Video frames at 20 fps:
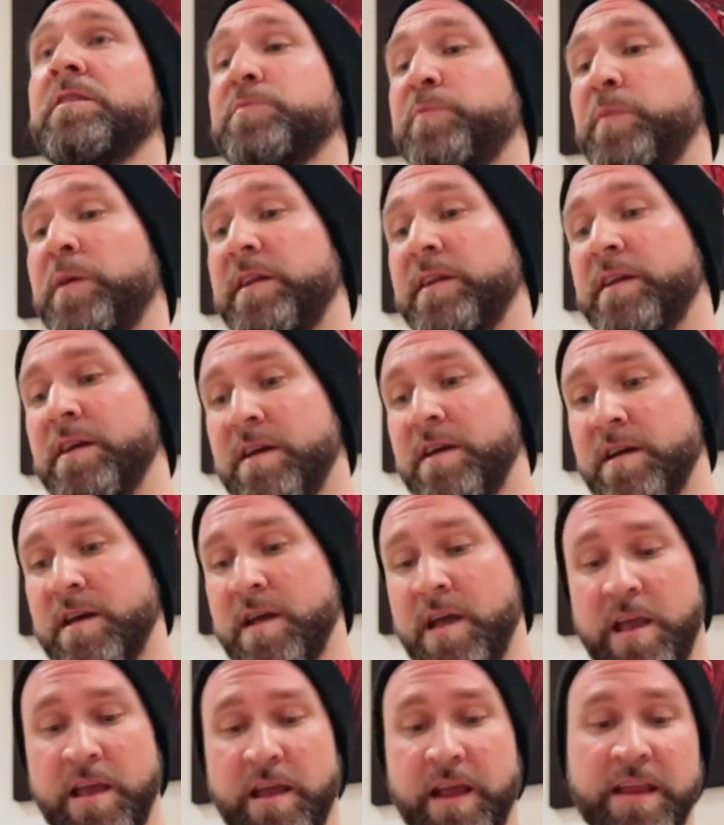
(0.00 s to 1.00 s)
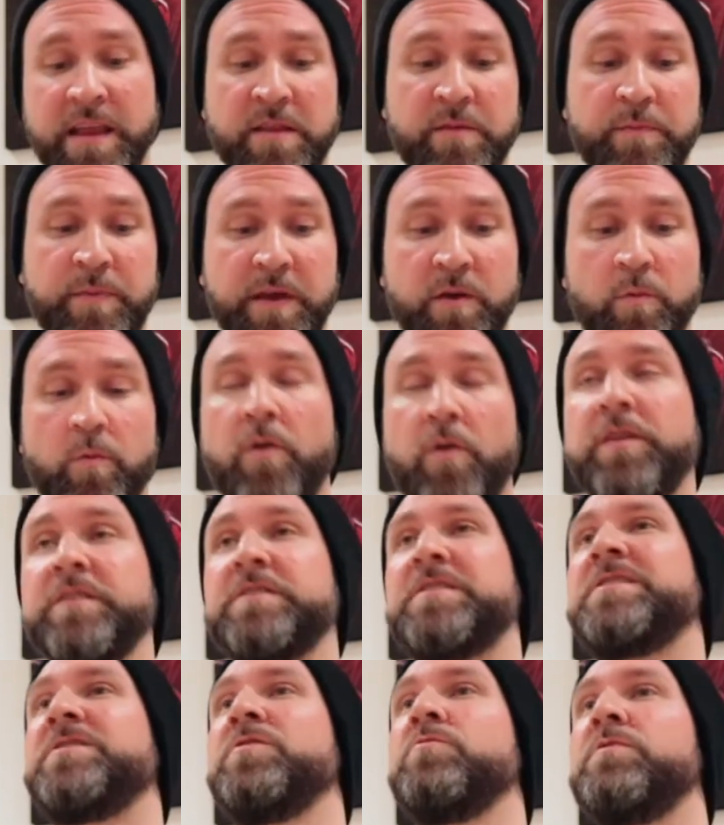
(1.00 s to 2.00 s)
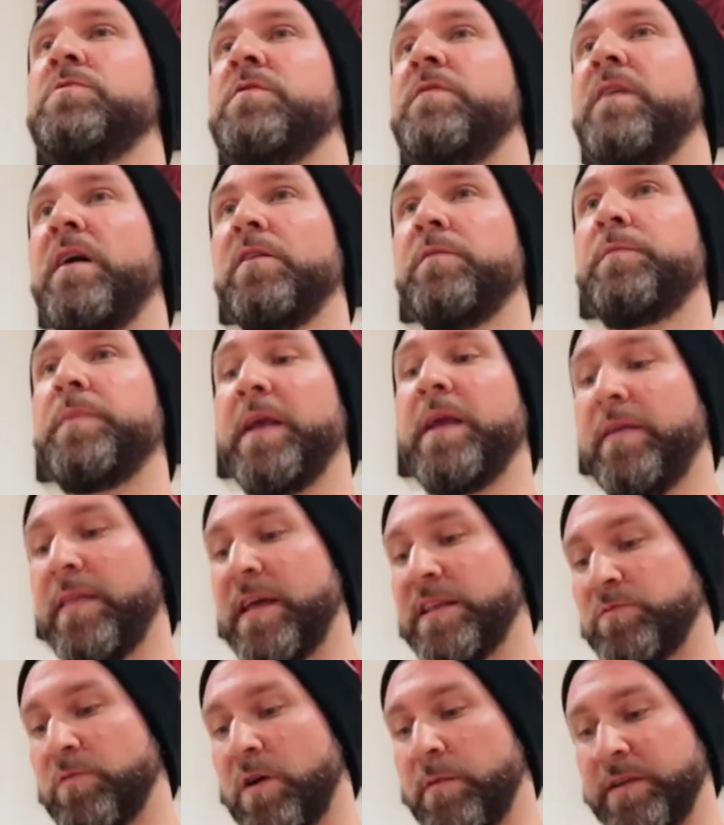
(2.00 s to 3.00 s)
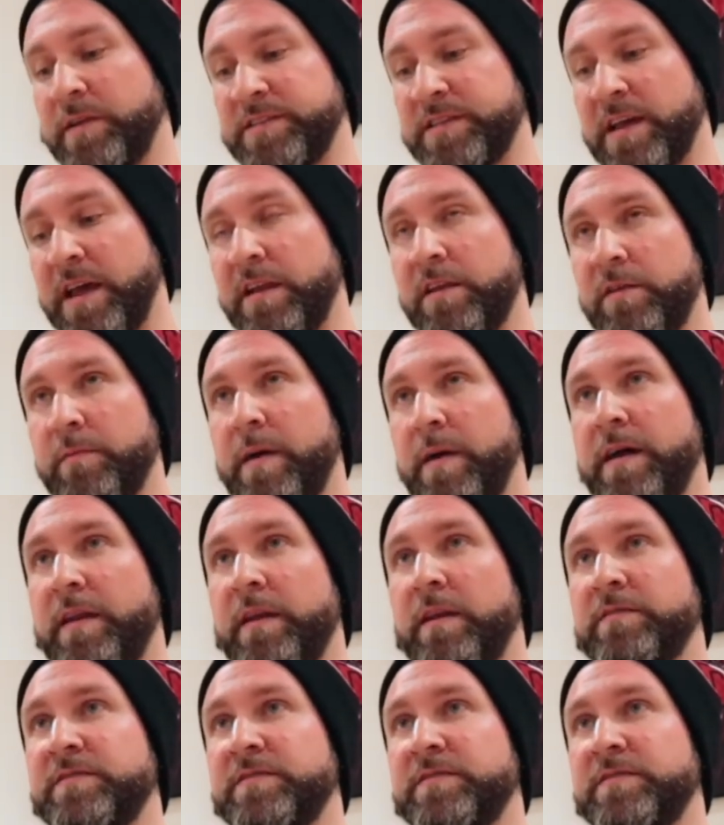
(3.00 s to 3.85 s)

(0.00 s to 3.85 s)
But in the beer world, it's still developing, and that's why I'm excited about it.